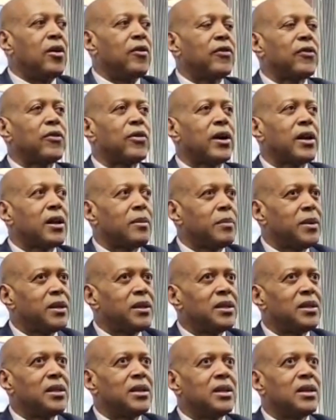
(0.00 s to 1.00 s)
of
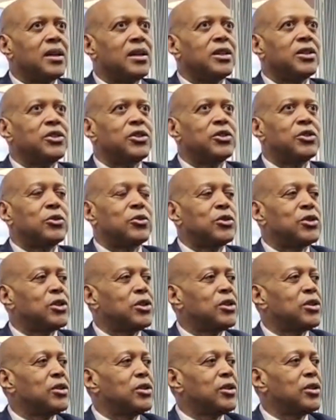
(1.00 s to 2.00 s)
credibility, an
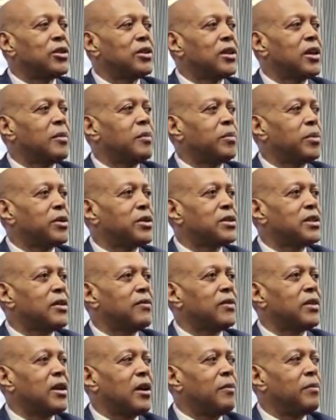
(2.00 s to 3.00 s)
institution that person
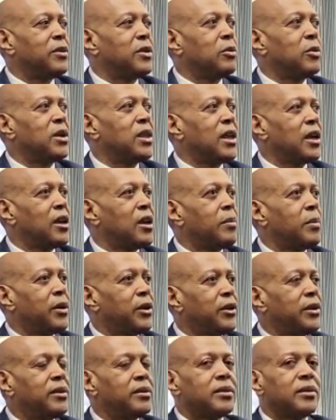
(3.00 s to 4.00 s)
have come to rely
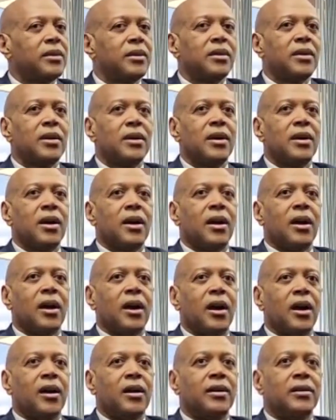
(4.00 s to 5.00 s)
upon,
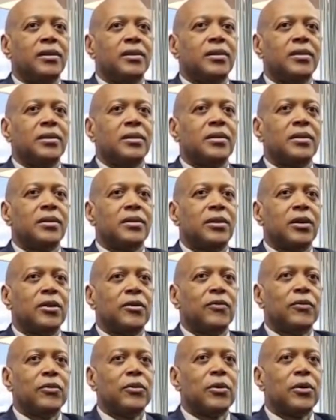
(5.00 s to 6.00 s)
and
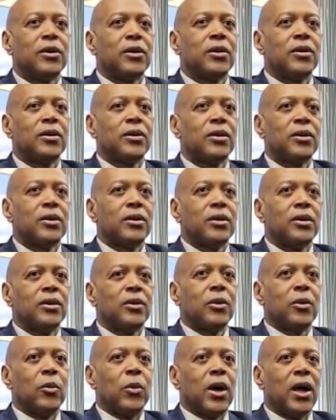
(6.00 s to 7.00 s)
therefore,
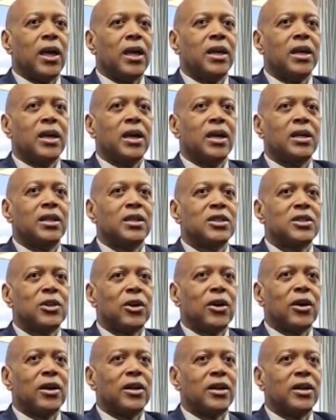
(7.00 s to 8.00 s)
while it is
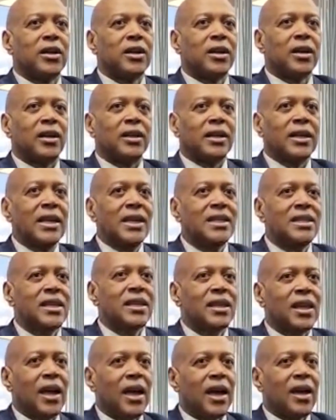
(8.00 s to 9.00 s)
not an
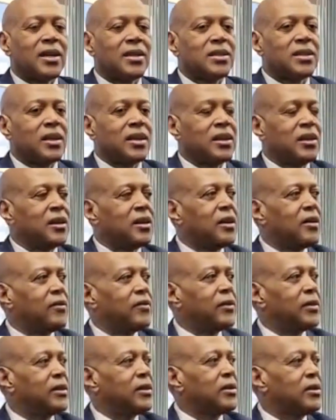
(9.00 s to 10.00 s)
easy task in any
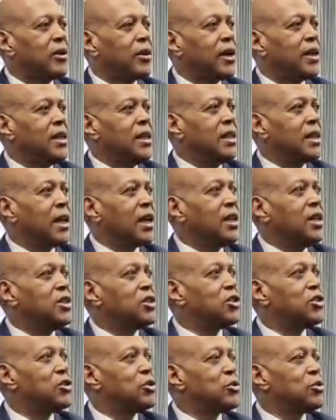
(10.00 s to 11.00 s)
government or in any
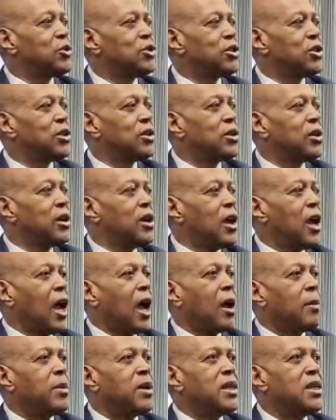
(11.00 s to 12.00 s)
institution,
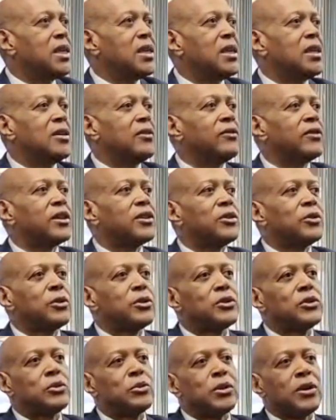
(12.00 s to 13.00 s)
I believe that
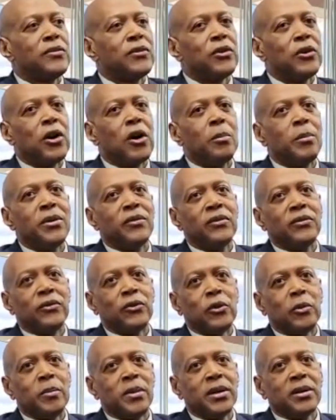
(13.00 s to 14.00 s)
those who have gone
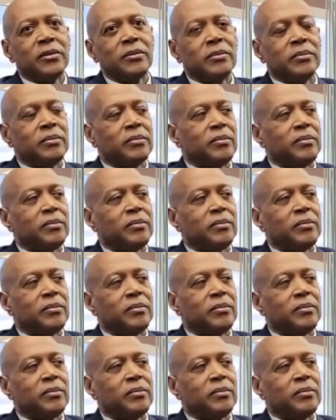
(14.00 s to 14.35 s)
before me,